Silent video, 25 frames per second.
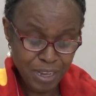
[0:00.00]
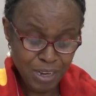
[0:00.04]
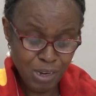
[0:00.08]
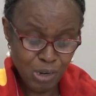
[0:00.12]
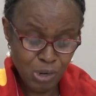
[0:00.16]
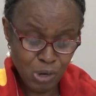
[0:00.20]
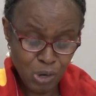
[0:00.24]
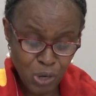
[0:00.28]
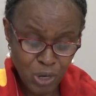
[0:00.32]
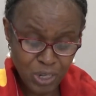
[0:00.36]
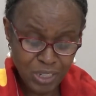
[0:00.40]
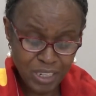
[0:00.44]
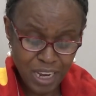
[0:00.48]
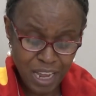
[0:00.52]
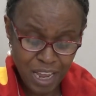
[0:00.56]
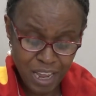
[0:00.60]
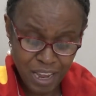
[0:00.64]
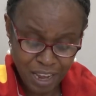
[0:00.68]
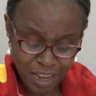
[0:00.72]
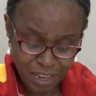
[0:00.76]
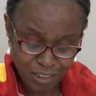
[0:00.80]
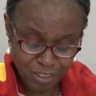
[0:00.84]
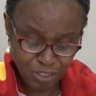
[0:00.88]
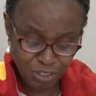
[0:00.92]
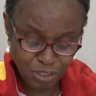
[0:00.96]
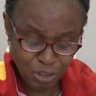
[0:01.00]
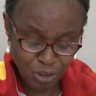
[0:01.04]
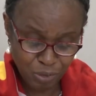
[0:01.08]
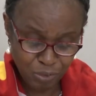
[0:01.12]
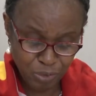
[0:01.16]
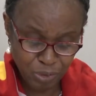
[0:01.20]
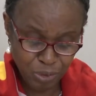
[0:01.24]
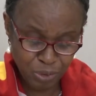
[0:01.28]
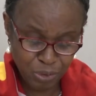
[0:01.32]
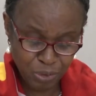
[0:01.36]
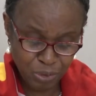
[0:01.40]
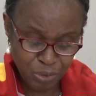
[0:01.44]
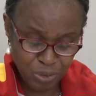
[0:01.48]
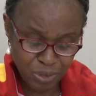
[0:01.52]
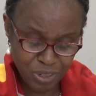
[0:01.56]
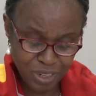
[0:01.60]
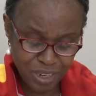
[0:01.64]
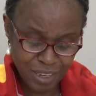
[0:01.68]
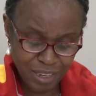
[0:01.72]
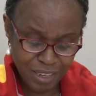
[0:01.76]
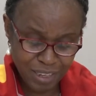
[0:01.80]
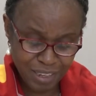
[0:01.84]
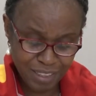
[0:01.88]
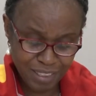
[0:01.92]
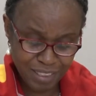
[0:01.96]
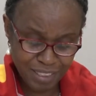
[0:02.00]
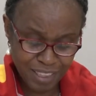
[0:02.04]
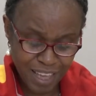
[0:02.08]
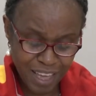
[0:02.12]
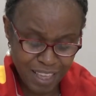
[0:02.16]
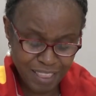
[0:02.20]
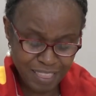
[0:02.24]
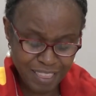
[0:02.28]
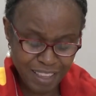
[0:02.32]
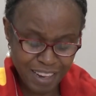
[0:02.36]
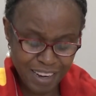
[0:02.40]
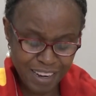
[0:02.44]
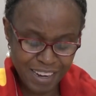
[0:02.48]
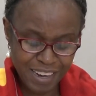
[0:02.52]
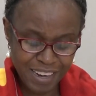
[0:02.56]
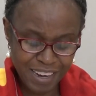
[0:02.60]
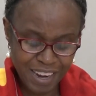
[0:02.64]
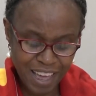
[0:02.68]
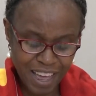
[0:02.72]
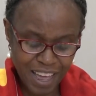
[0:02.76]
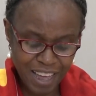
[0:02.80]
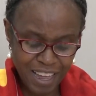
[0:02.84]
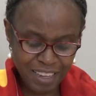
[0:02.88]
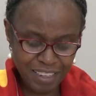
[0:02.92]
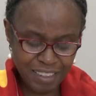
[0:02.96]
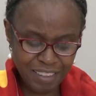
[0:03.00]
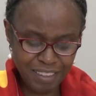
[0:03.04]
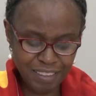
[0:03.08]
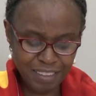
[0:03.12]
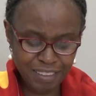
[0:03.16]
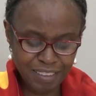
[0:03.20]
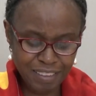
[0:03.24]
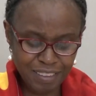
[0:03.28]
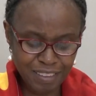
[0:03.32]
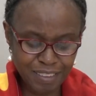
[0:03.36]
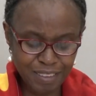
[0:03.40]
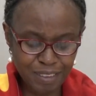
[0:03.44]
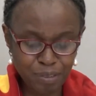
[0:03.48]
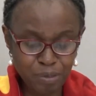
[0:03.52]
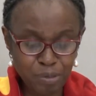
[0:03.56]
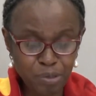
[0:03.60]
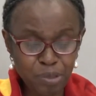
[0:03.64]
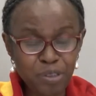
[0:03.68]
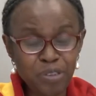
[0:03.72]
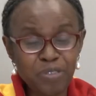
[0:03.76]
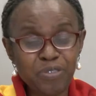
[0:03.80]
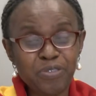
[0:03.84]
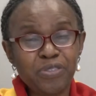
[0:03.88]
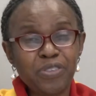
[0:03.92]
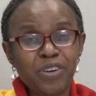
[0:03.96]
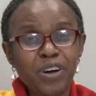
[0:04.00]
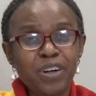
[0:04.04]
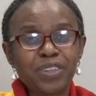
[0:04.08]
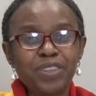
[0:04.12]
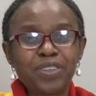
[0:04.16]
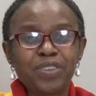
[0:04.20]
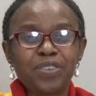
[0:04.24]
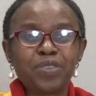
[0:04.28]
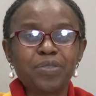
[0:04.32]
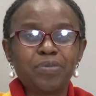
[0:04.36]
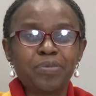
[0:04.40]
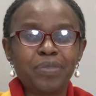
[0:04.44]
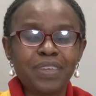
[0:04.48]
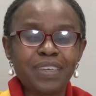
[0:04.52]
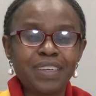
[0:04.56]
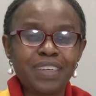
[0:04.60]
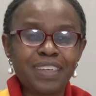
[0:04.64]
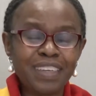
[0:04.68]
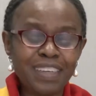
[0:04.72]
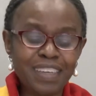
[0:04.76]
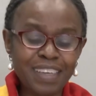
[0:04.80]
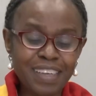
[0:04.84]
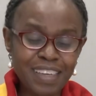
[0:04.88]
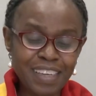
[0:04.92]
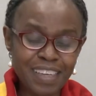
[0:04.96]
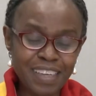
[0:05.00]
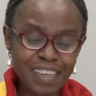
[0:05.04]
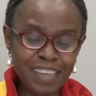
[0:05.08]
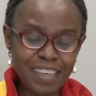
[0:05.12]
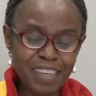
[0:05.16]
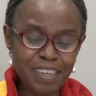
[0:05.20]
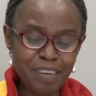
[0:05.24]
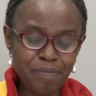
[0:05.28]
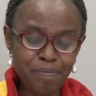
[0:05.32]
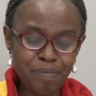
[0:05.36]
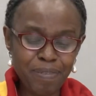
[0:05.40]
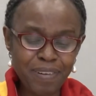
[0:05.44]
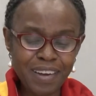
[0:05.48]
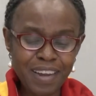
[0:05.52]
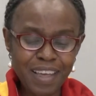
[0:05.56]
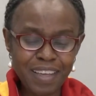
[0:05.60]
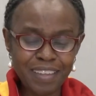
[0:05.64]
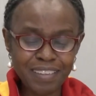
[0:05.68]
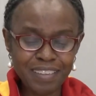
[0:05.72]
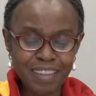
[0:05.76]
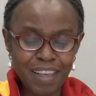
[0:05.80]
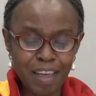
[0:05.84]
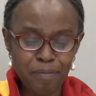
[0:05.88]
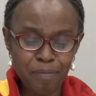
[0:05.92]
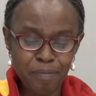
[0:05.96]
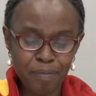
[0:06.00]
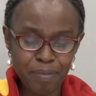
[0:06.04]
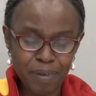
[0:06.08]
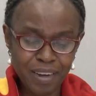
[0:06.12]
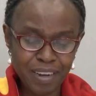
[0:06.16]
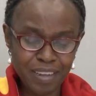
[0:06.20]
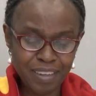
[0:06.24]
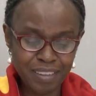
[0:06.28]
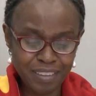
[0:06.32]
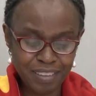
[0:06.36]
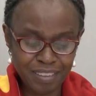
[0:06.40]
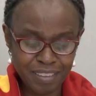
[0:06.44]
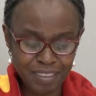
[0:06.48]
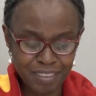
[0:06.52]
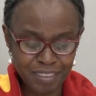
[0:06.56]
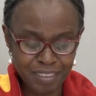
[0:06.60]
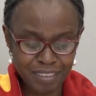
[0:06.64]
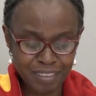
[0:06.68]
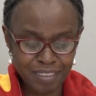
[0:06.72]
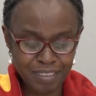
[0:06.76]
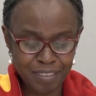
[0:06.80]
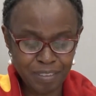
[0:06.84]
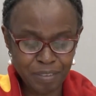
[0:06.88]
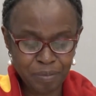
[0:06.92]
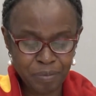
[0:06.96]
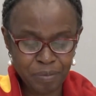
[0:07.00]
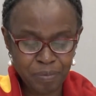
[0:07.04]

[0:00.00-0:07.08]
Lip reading: Lord, I ask of you today that the lines will fall to me in pleasant places.